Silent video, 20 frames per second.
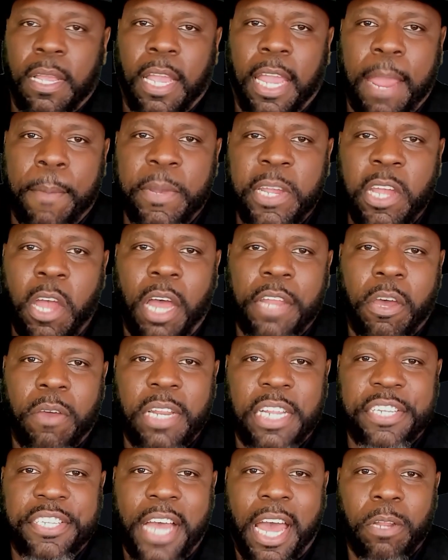And we all know
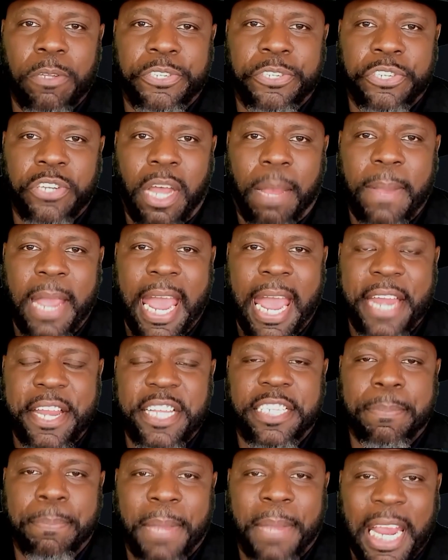that Donald Trump had
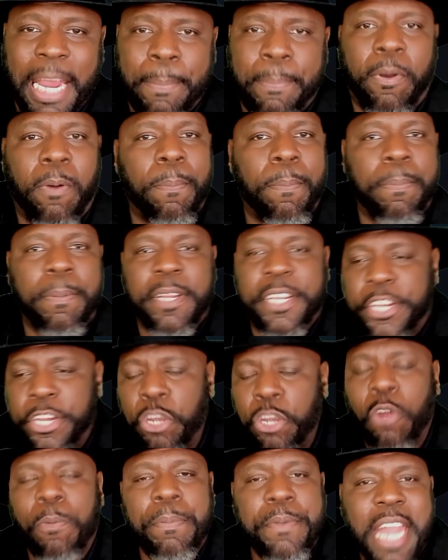his people.
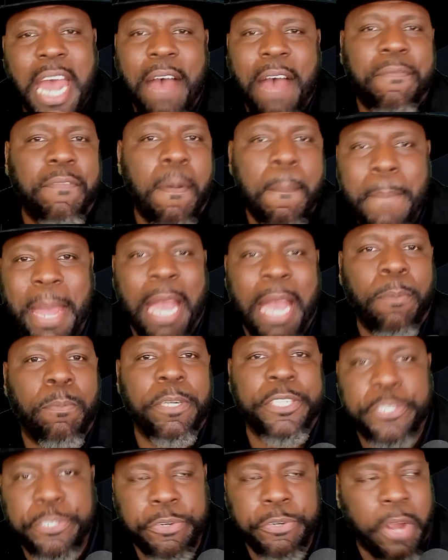Cube never met
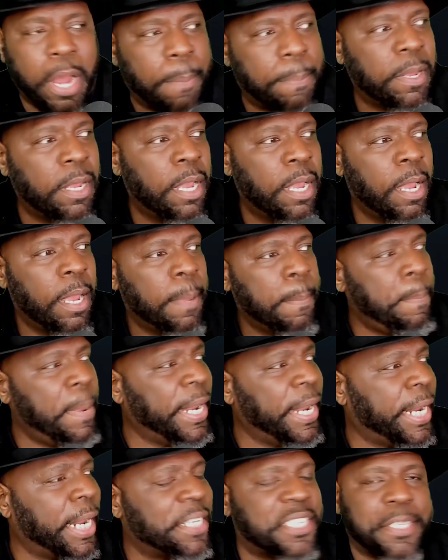with Trump.
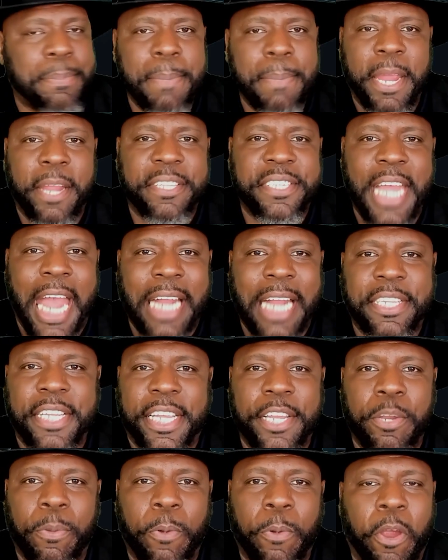Biggest smear
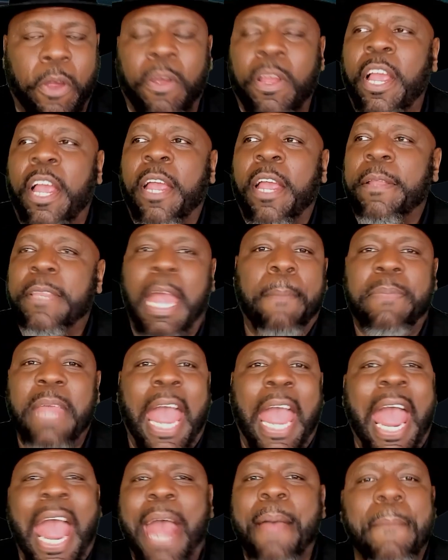tactic in the world. They
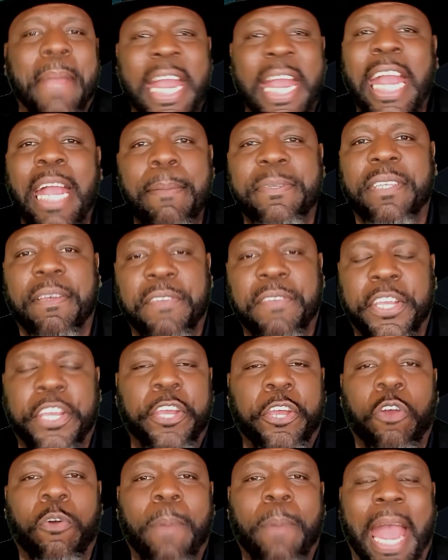had memes of
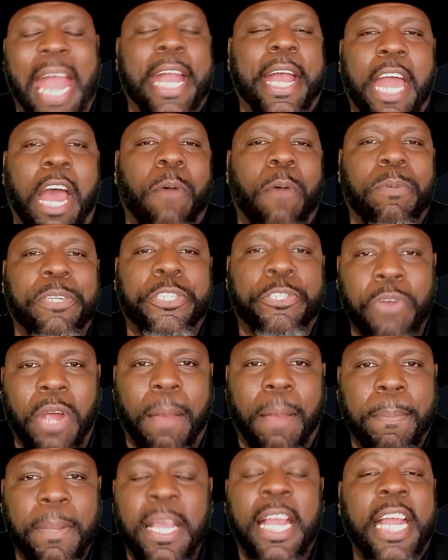Cube hanging out with
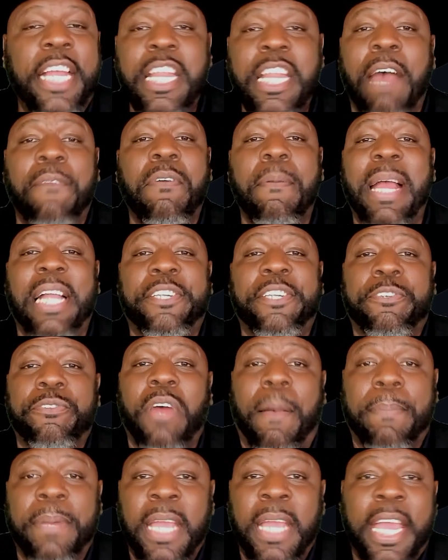Trump. He never met
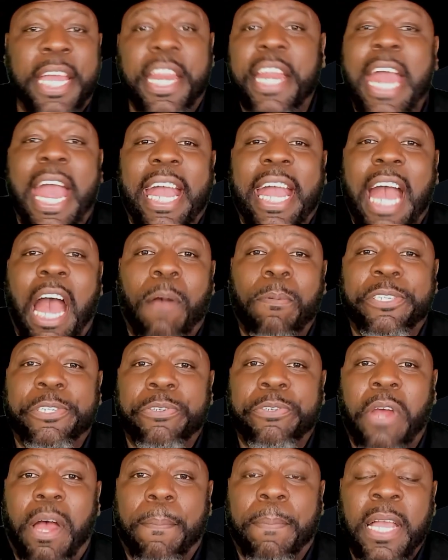Trump. He didn't hang out with
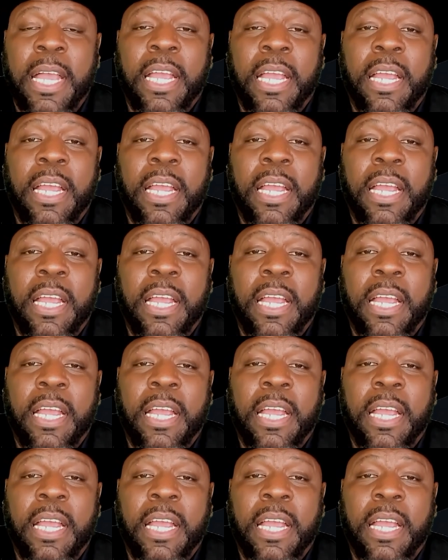Trump.